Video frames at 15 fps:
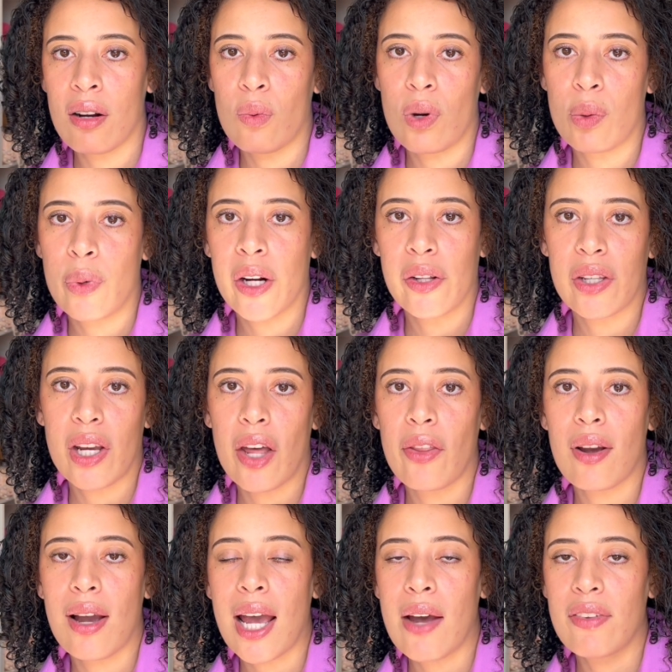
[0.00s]
one way or the other.
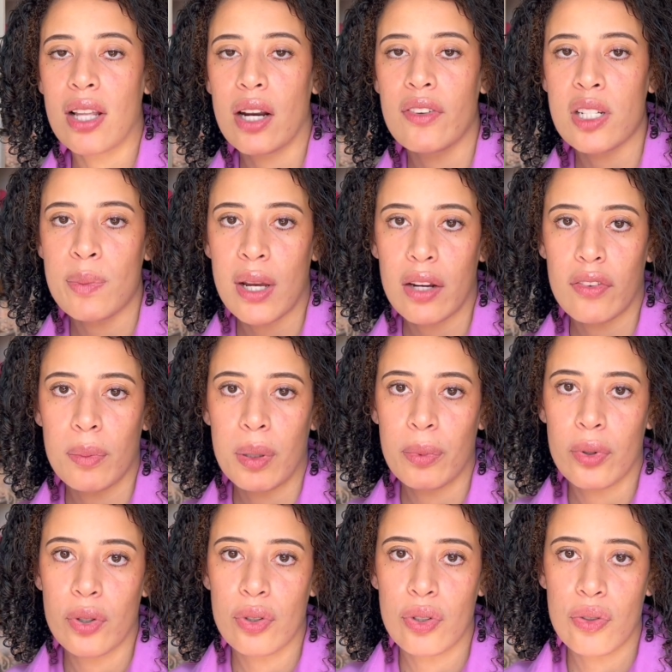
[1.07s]
I have a lot of respect for people
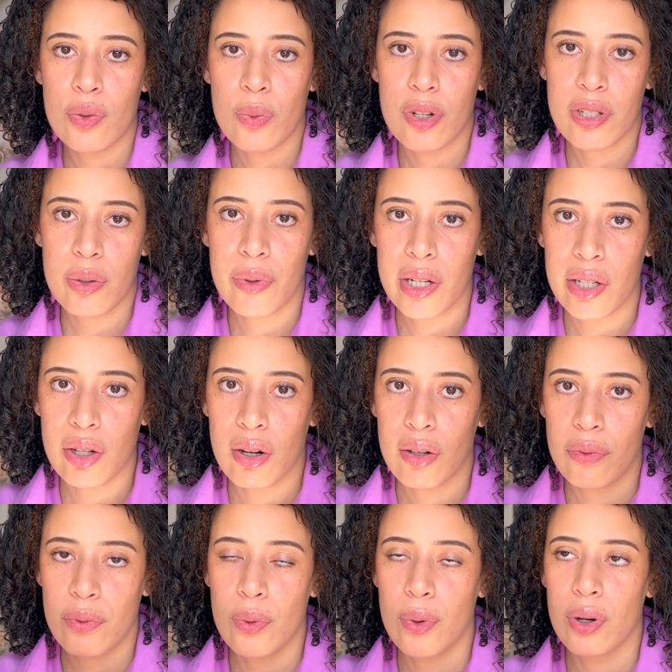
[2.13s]
who use worsted weighted yarn
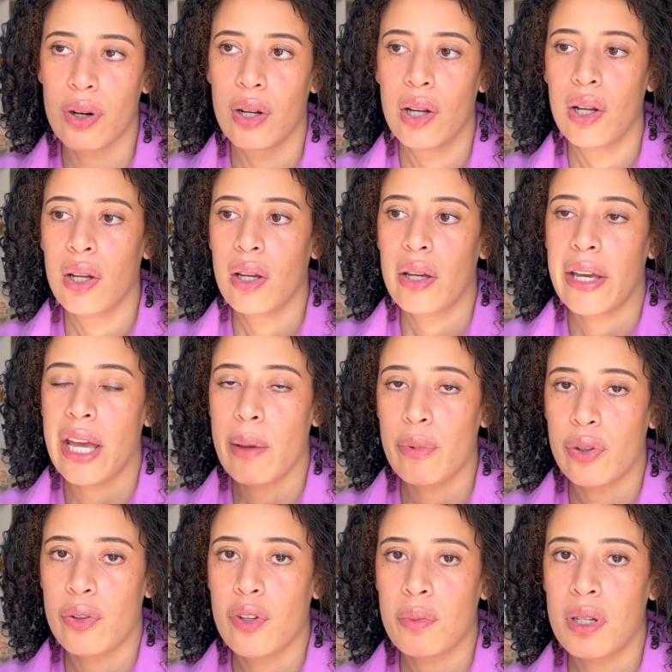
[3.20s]
for
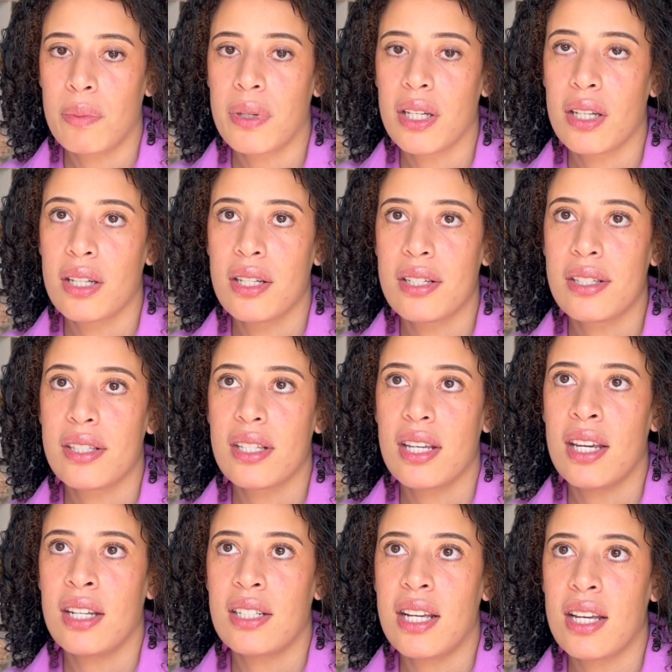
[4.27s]
amigurumi because
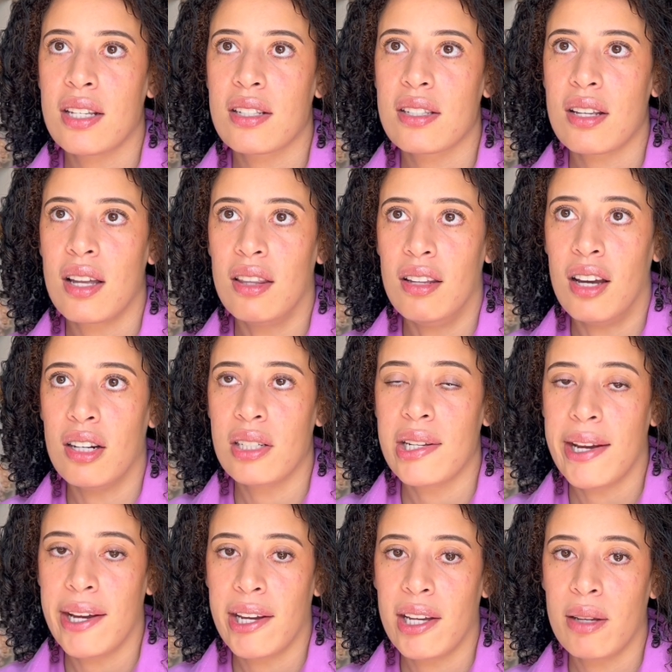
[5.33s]
it takes a lot of
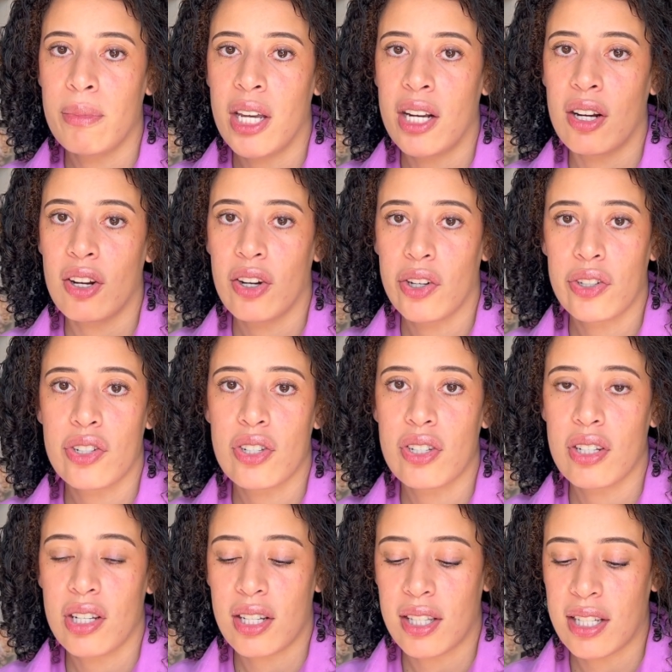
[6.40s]
time and it hurts.
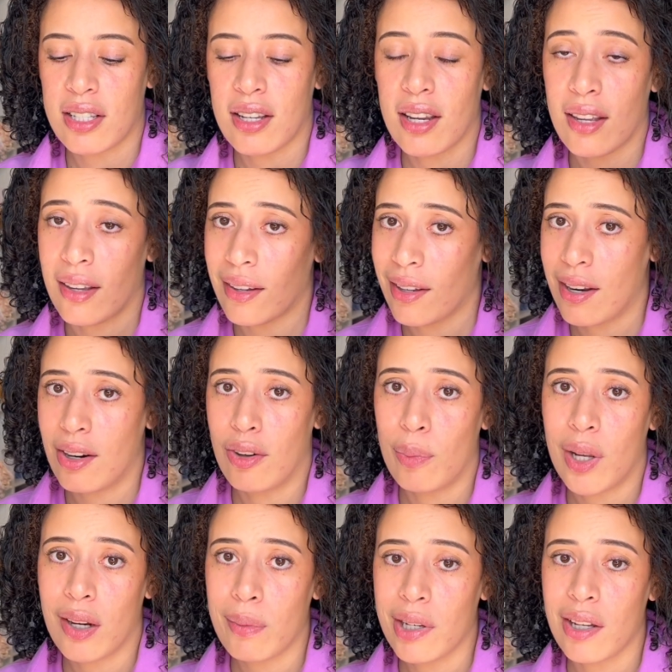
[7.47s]
Like, I don't know about
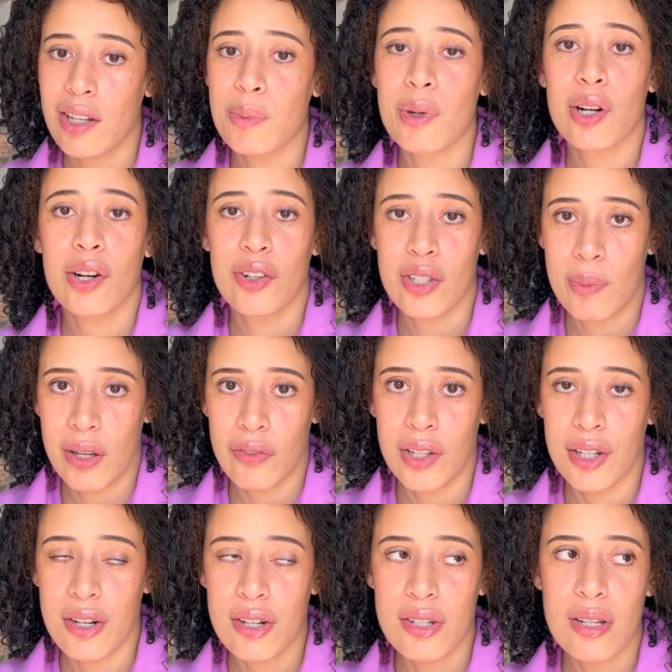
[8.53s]
anybody else, but it hurts my
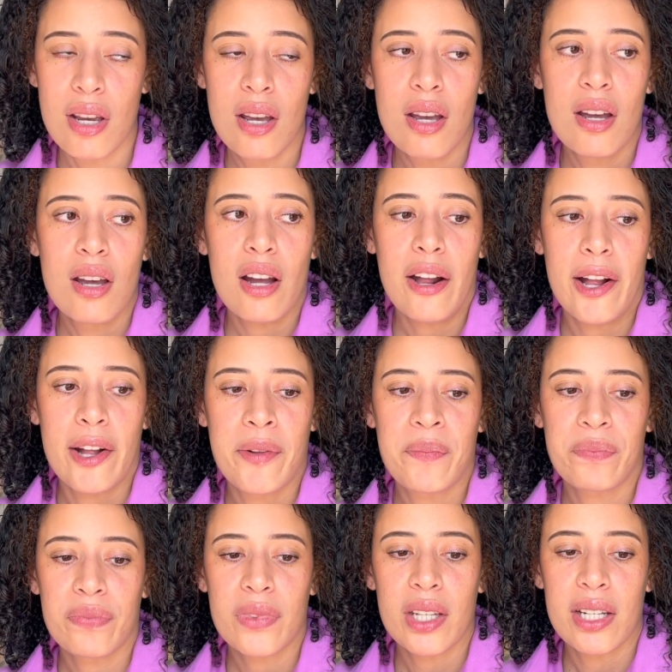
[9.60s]
fingers.
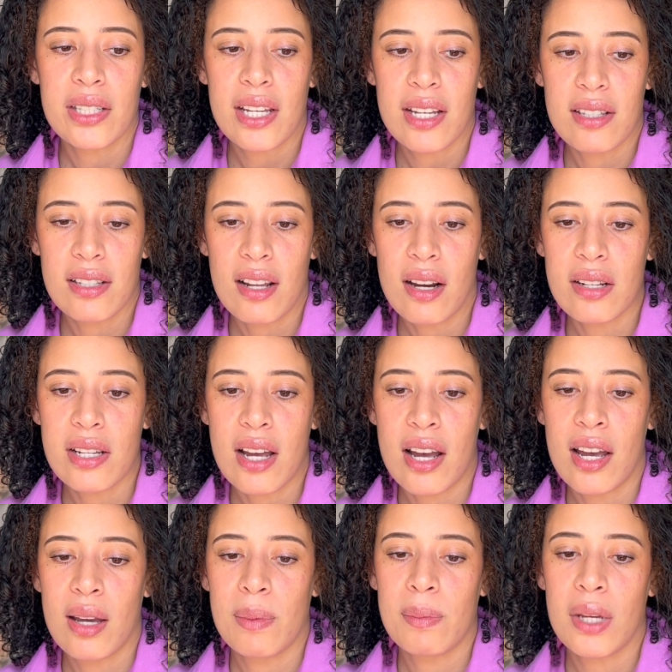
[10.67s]
It takes a lot of
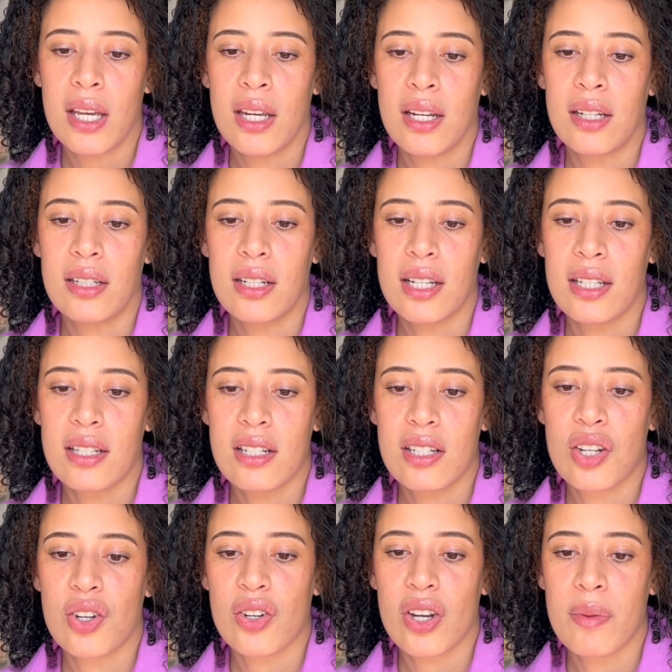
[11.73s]
time and it
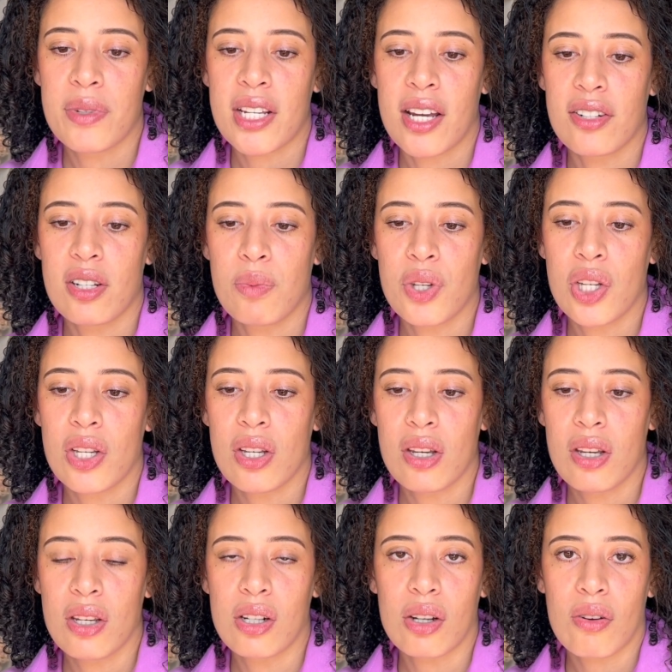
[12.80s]
still comes out to be,
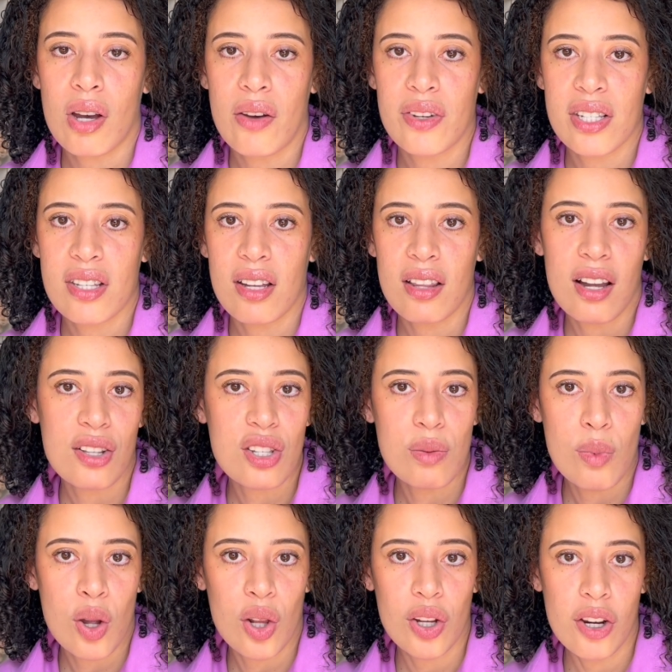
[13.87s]
you know, obviously a lot
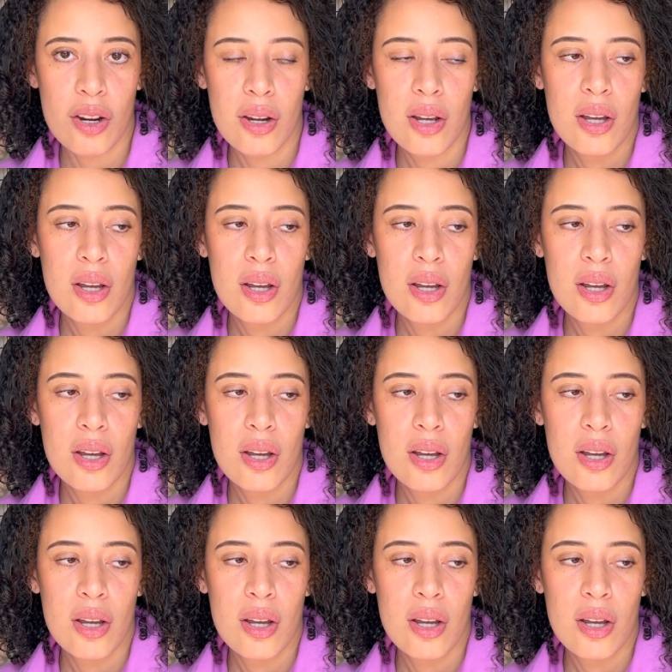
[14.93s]
smaller.